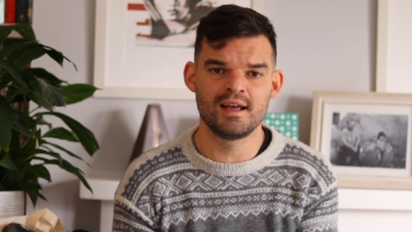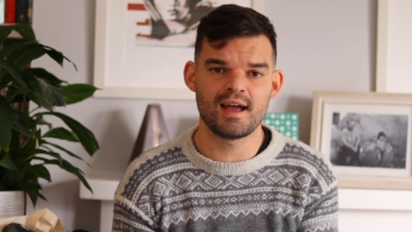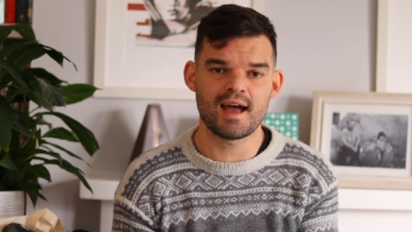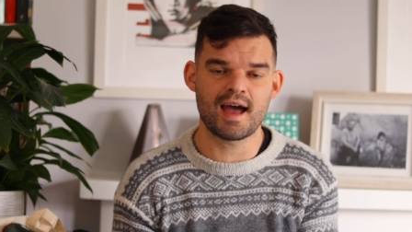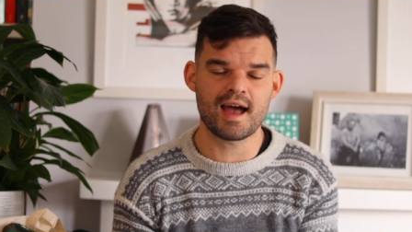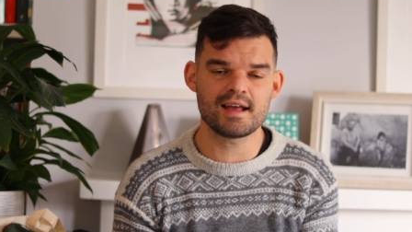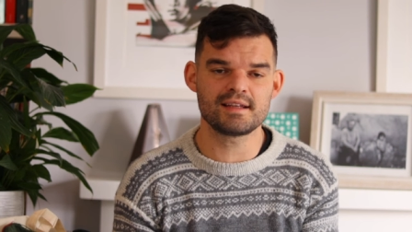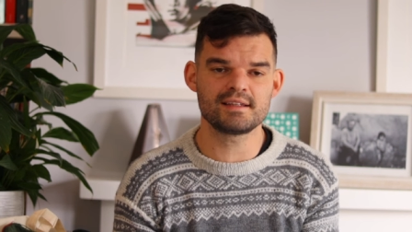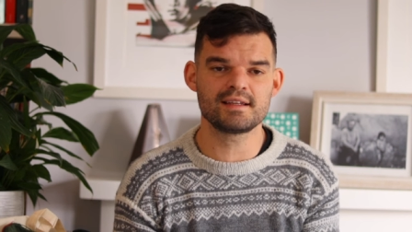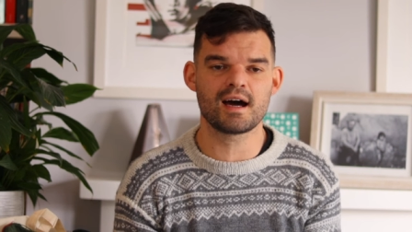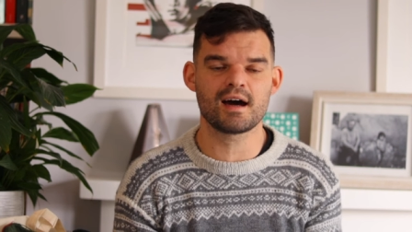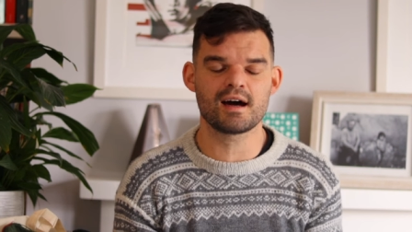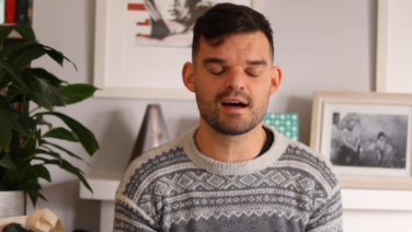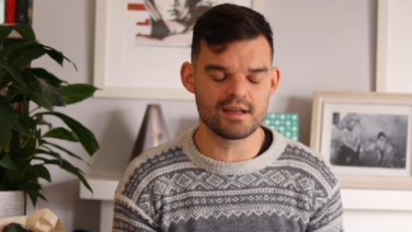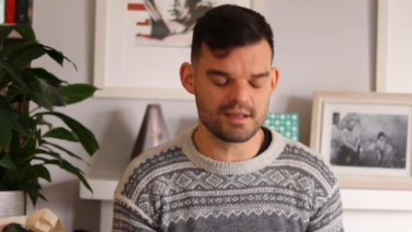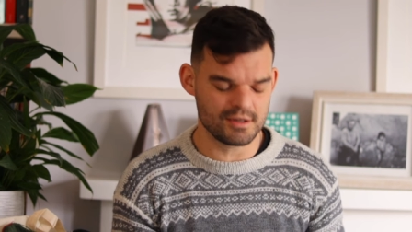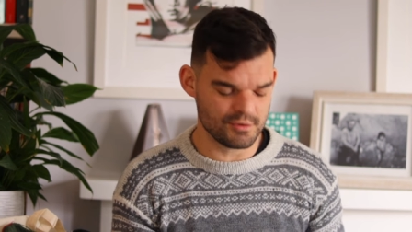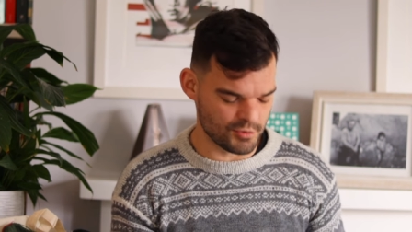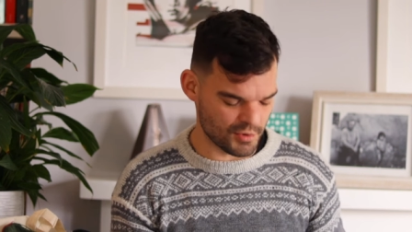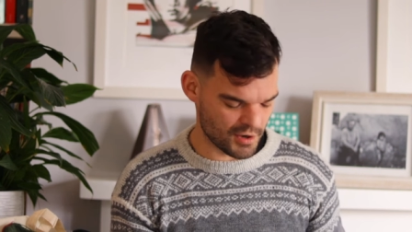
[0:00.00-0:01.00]
And
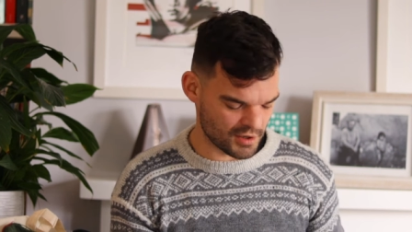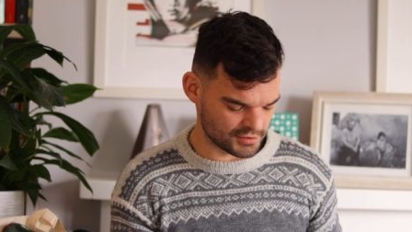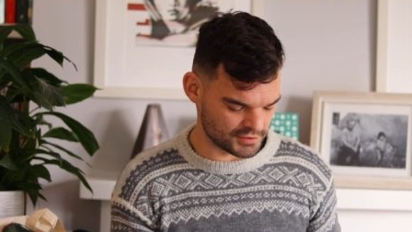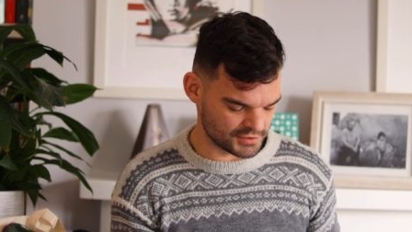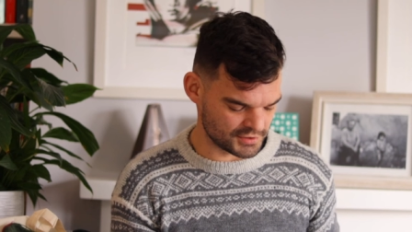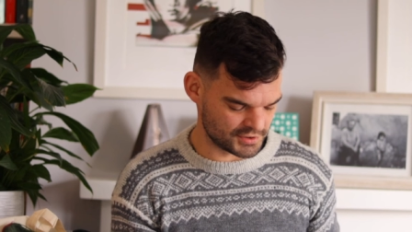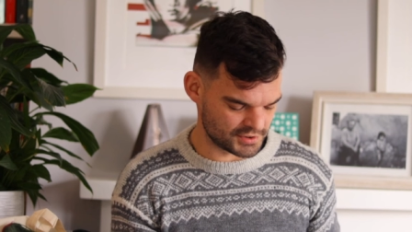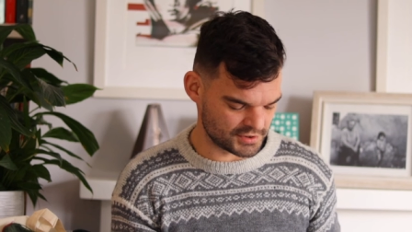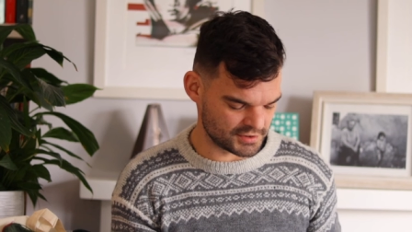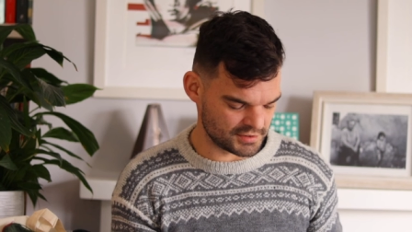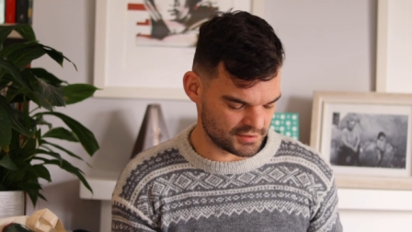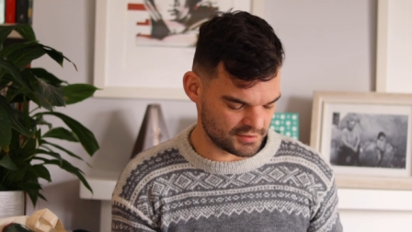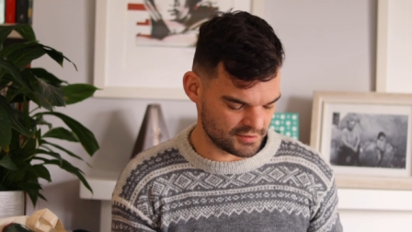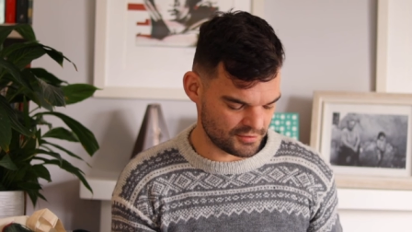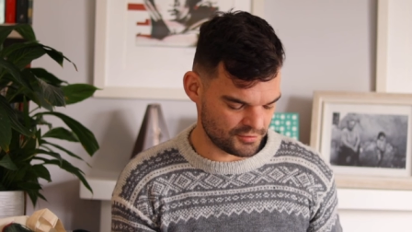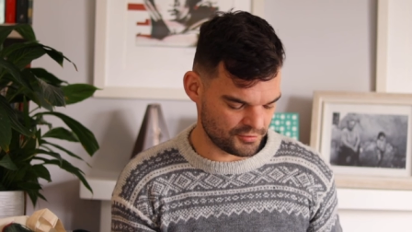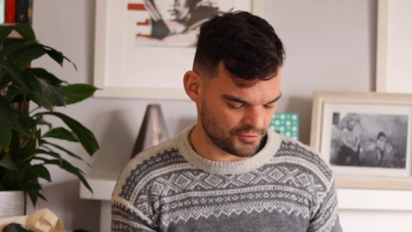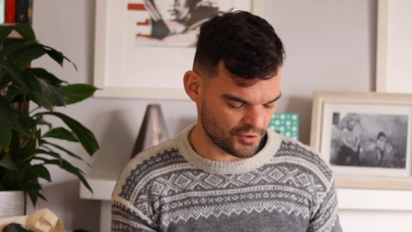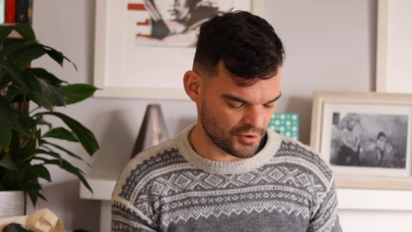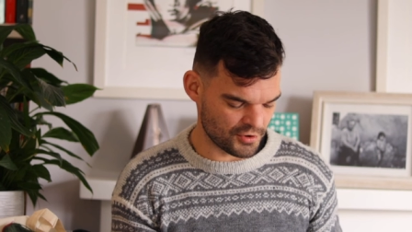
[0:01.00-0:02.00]
I want
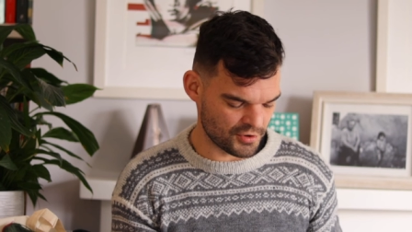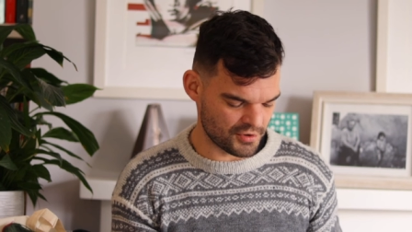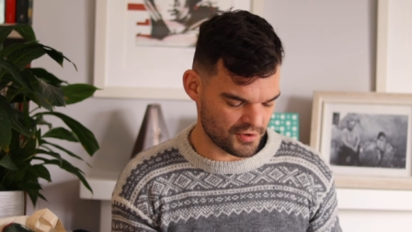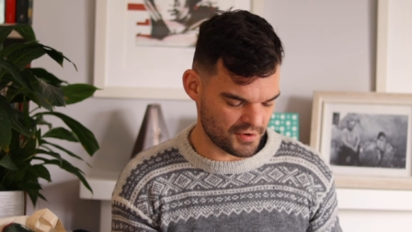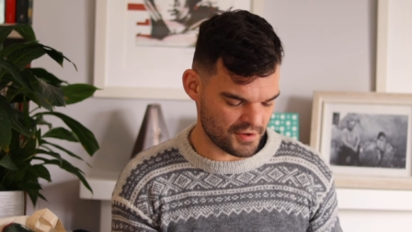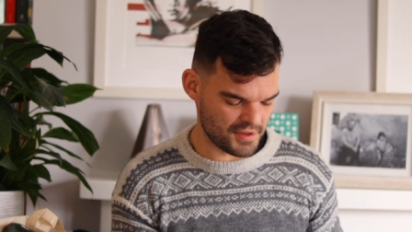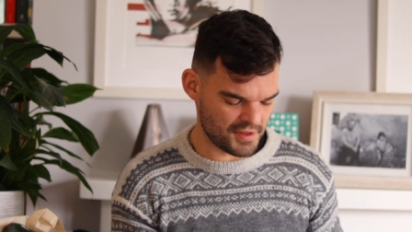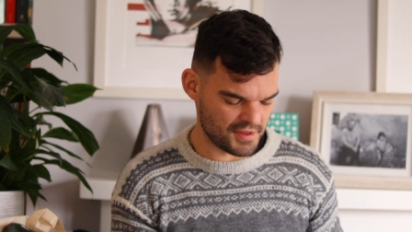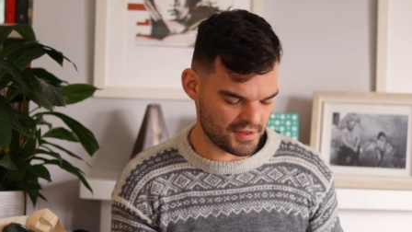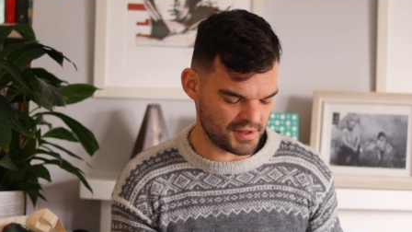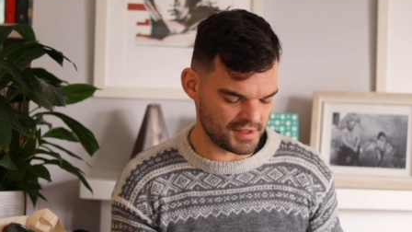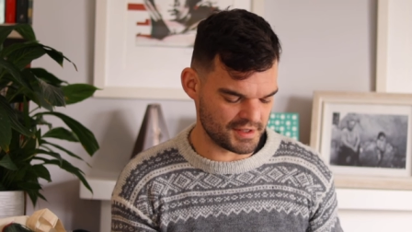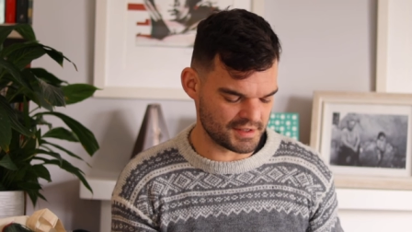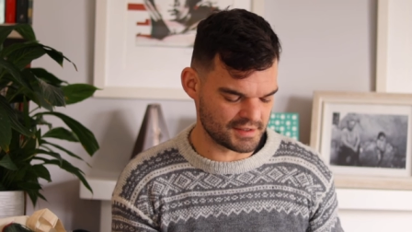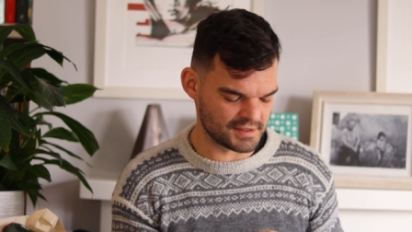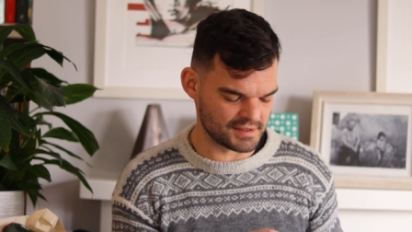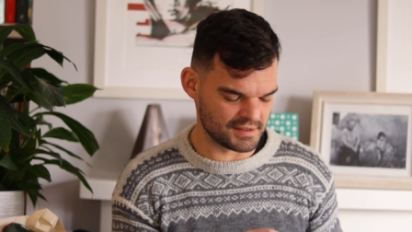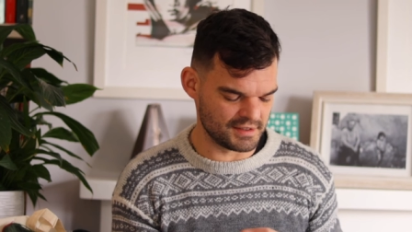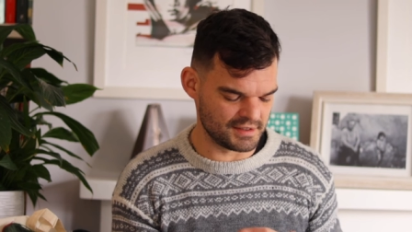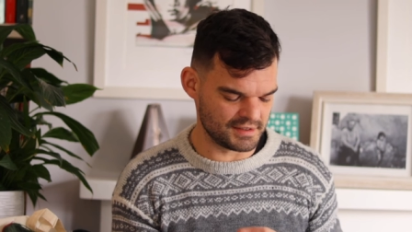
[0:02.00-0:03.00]
for
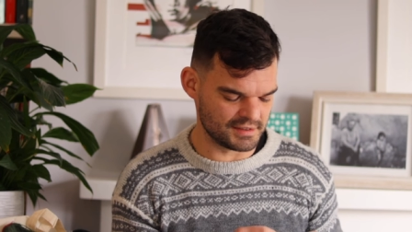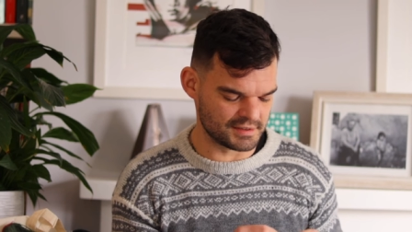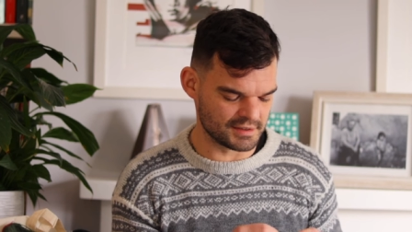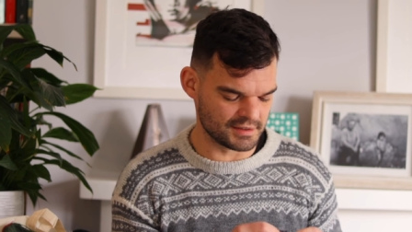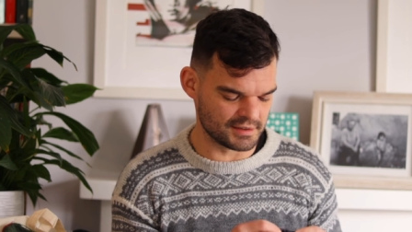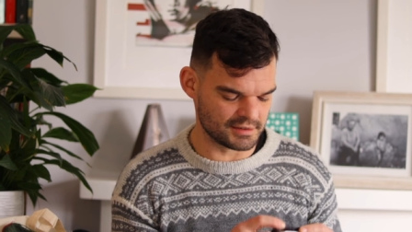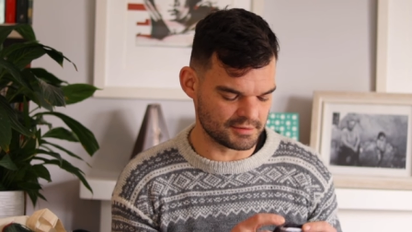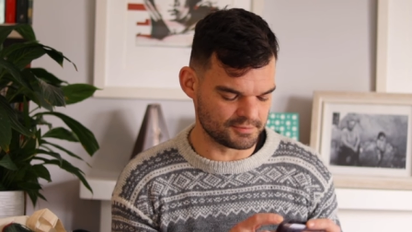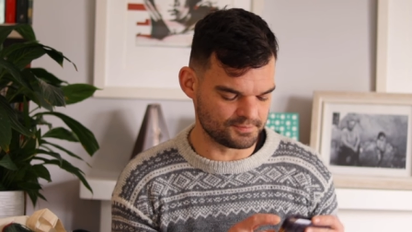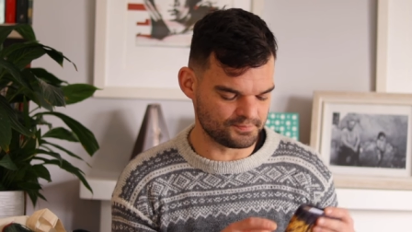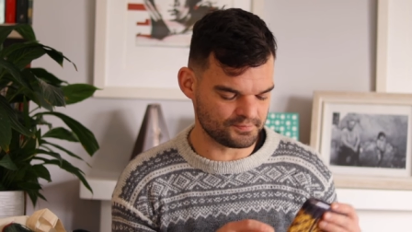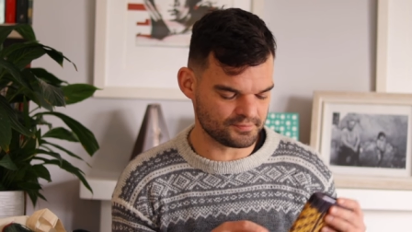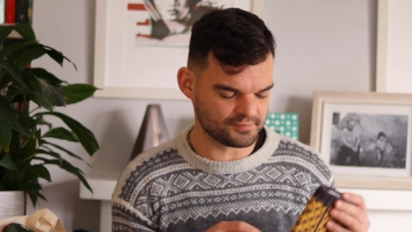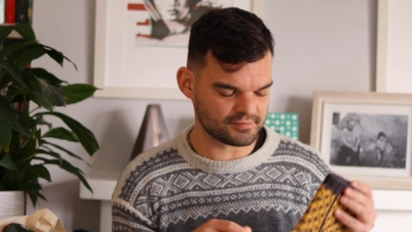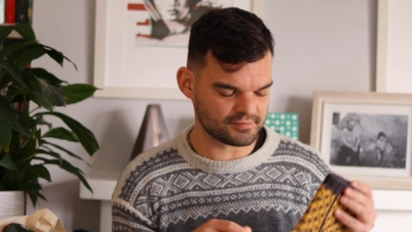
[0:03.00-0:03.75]
this little